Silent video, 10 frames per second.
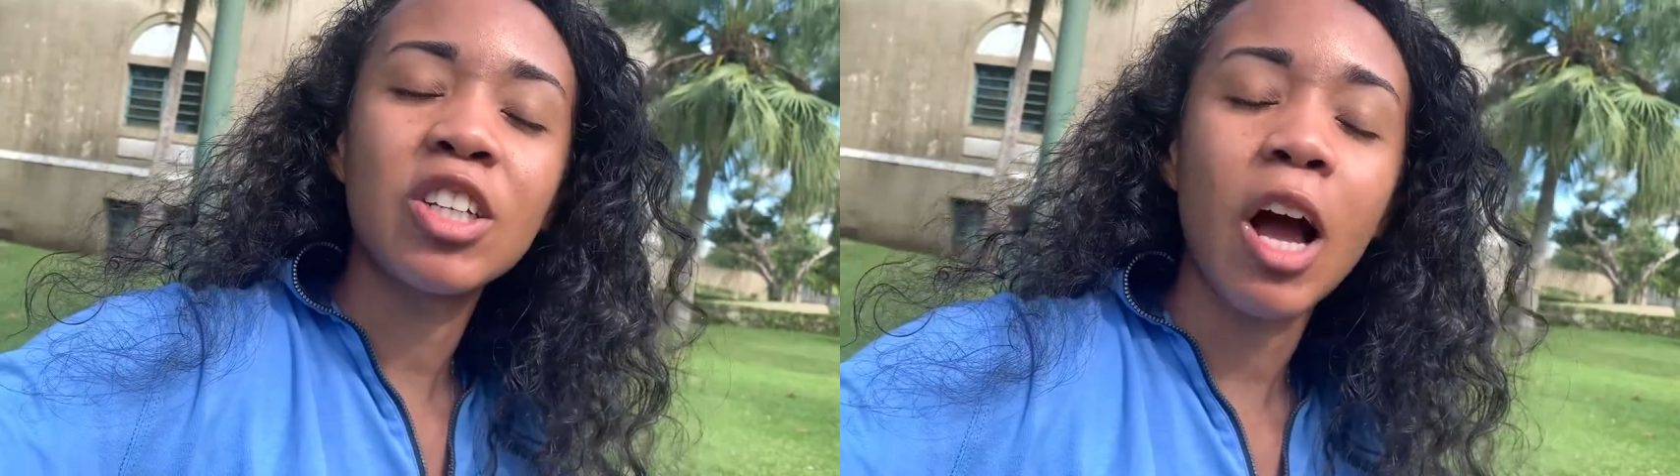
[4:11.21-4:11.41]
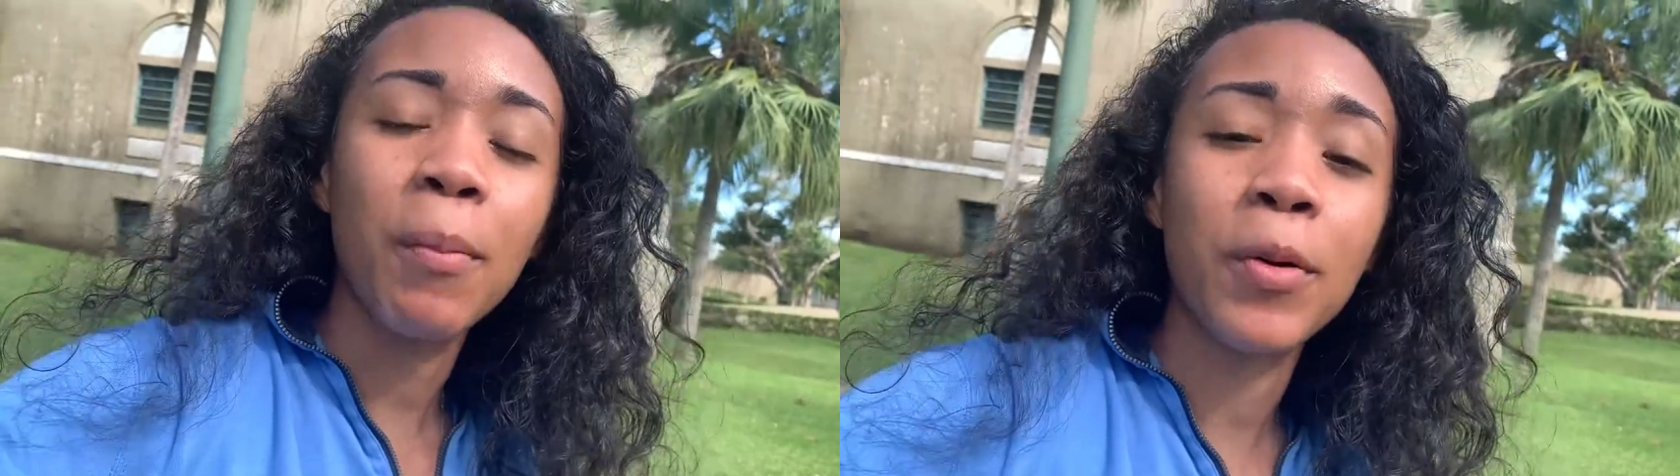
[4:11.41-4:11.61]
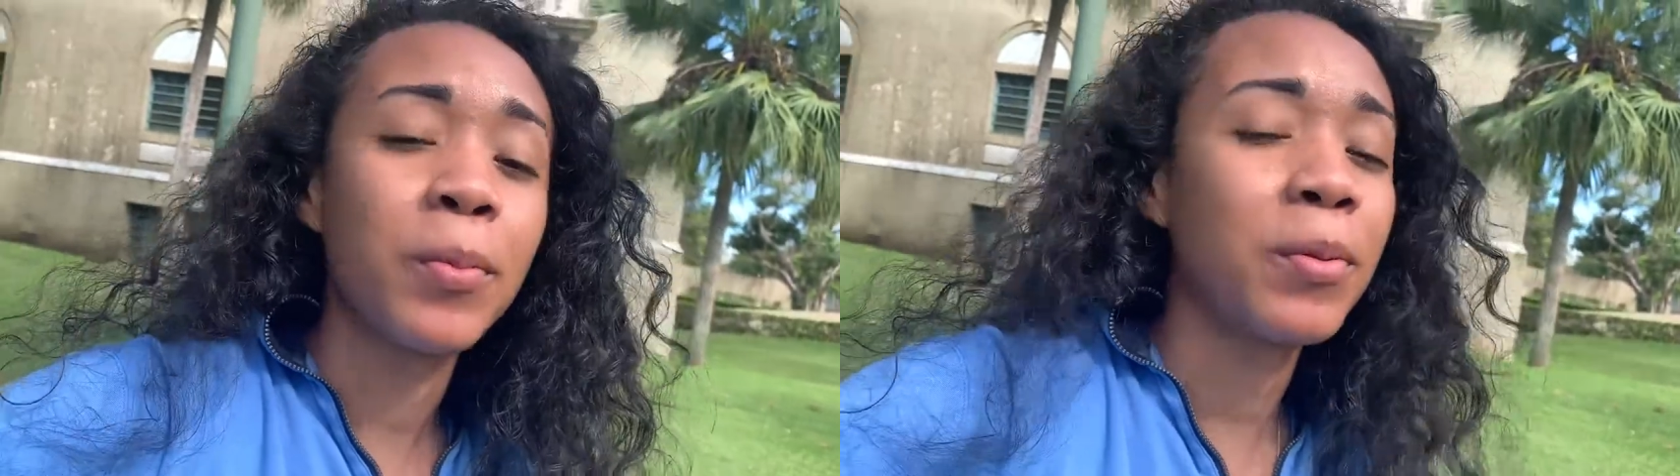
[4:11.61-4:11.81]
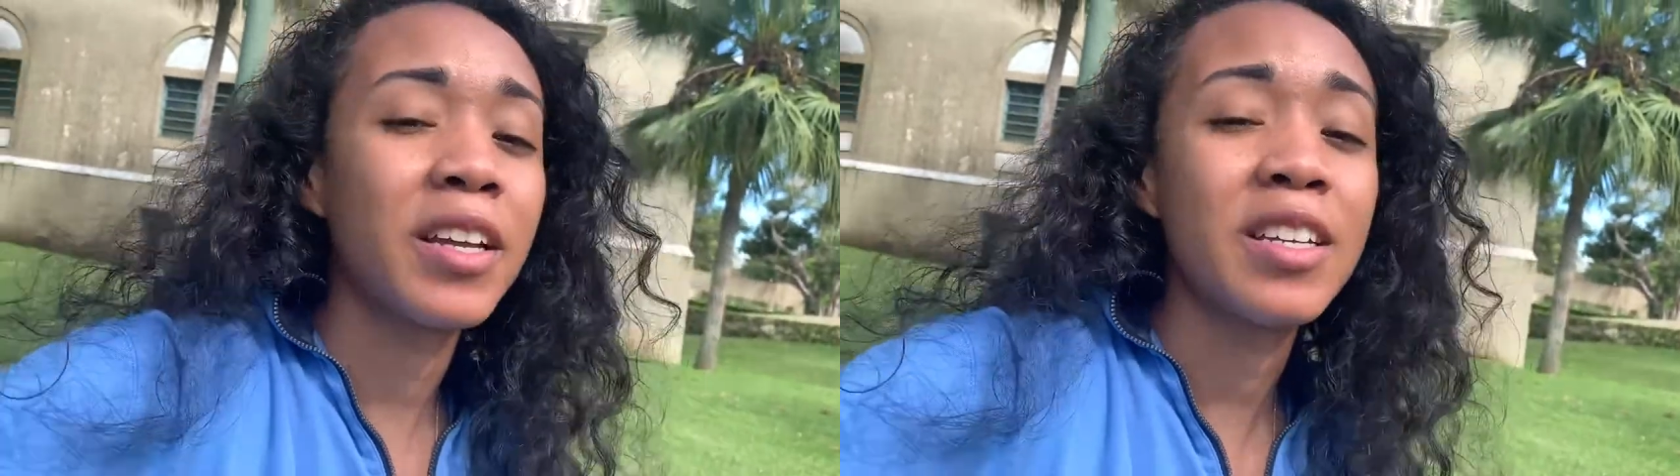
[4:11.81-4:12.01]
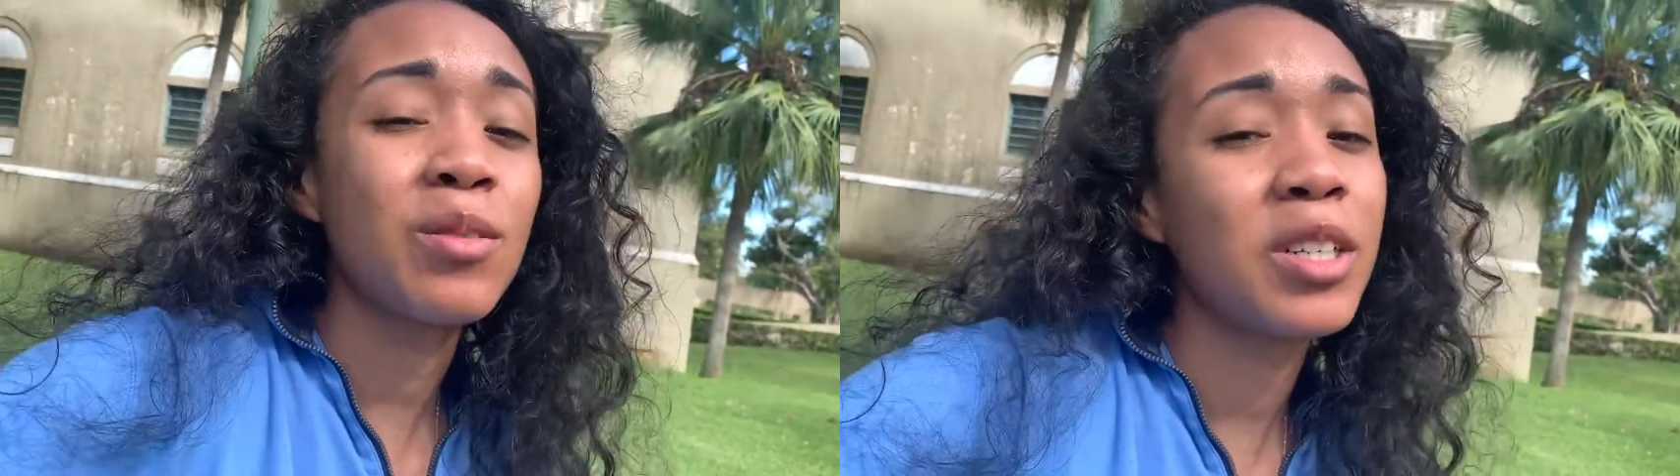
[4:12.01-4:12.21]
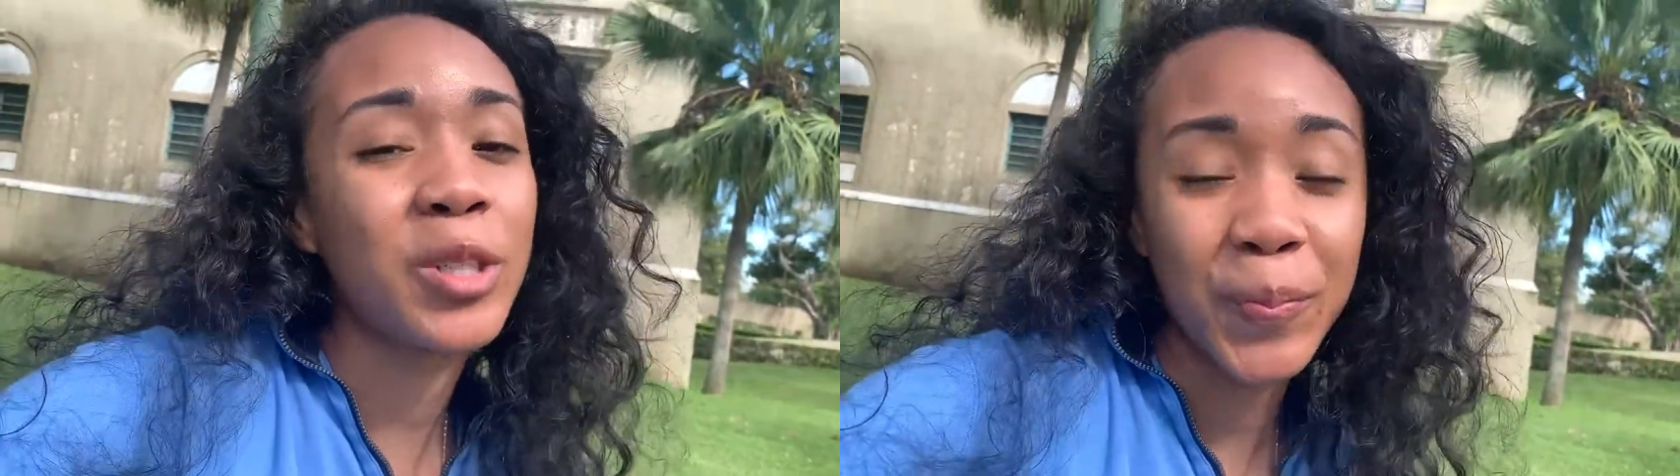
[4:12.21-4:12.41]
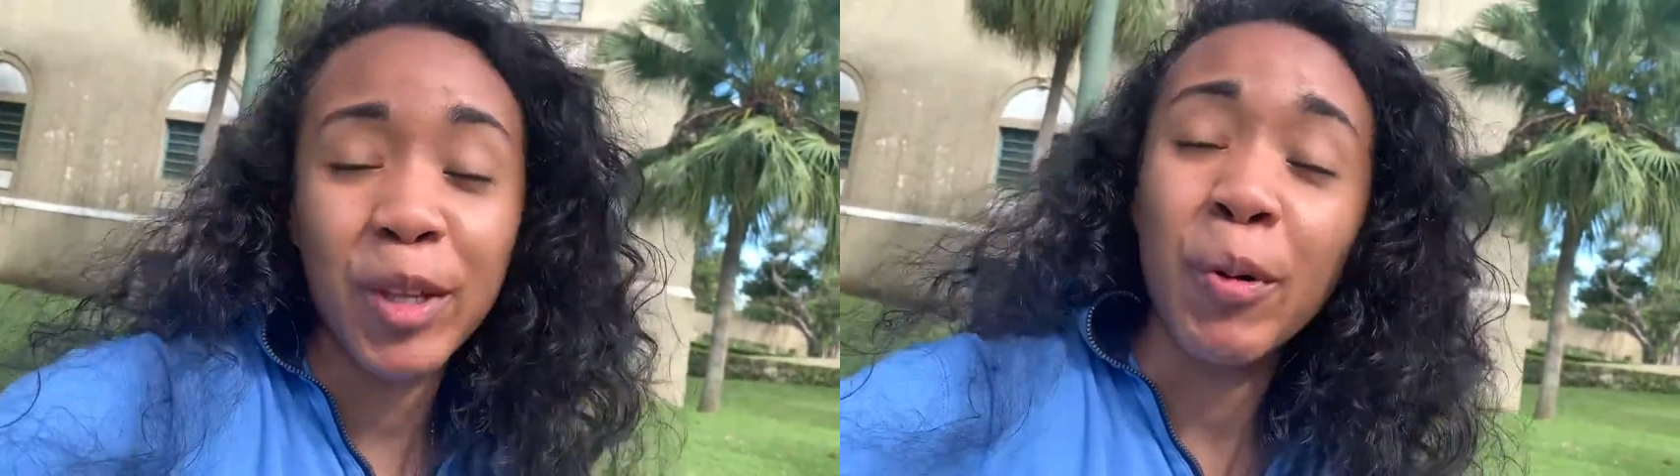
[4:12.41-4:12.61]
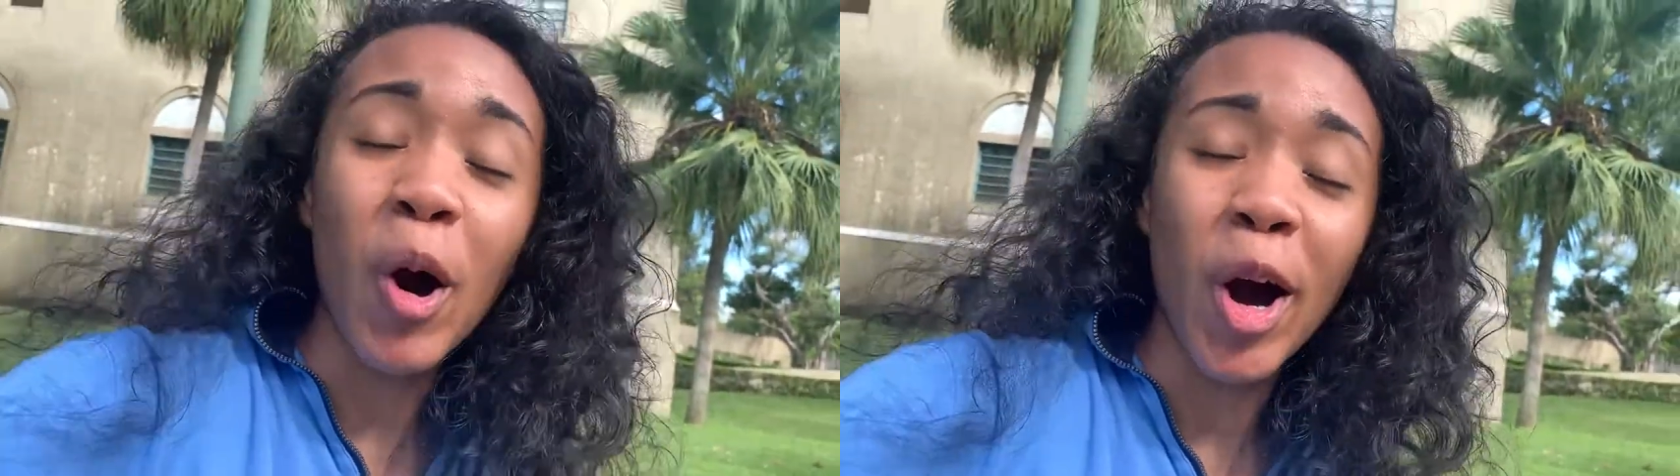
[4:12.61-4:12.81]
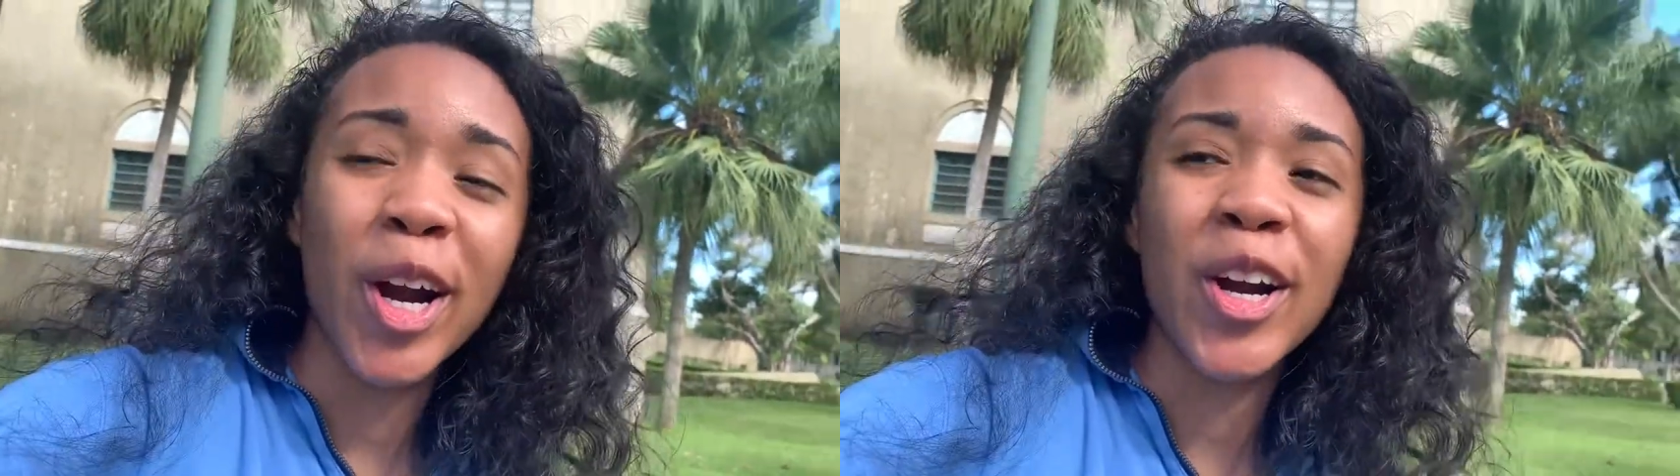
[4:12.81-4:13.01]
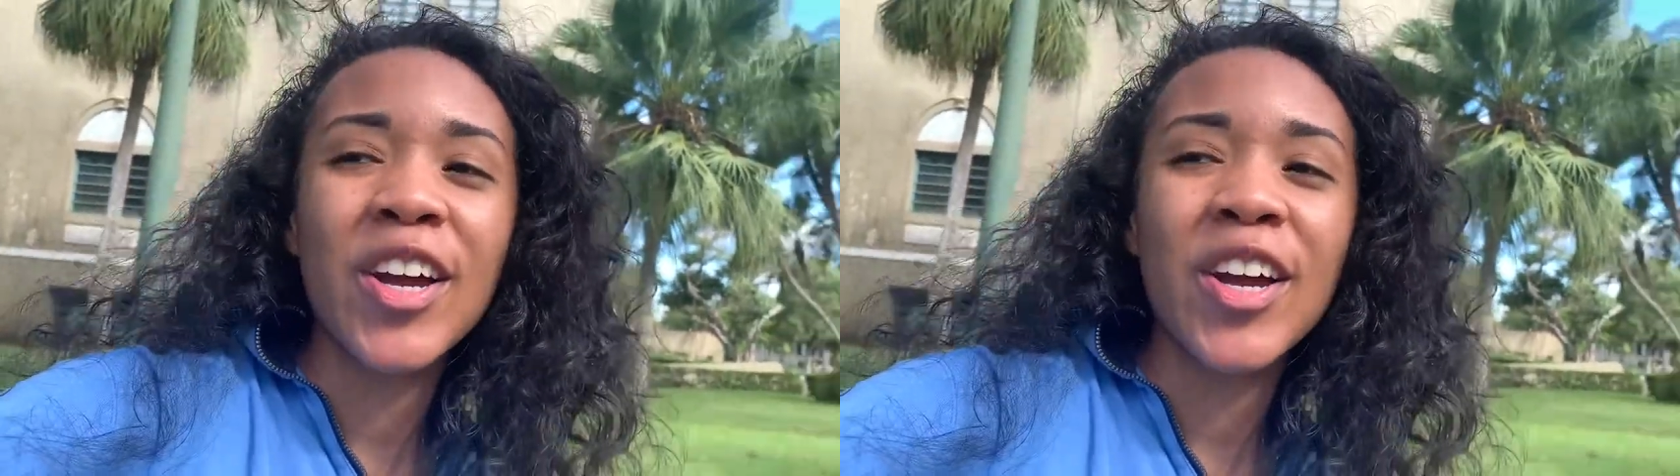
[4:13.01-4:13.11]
tropical place, which you are.